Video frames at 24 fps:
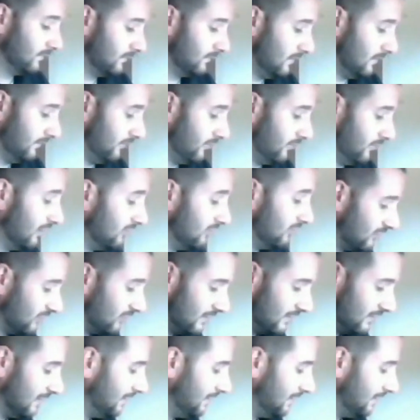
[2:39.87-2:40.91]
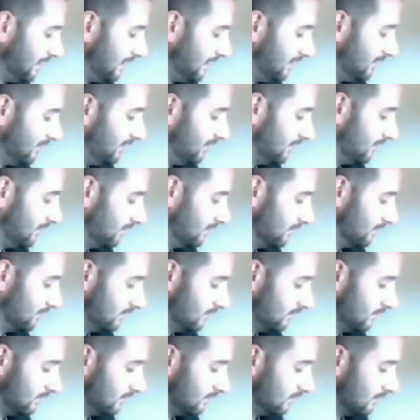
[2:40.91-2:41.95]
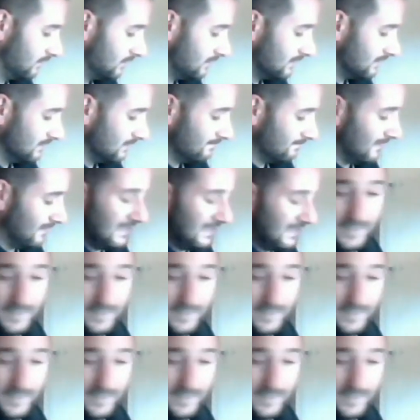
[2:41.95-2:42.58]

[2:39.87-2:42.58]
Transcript: if you're interested in these, my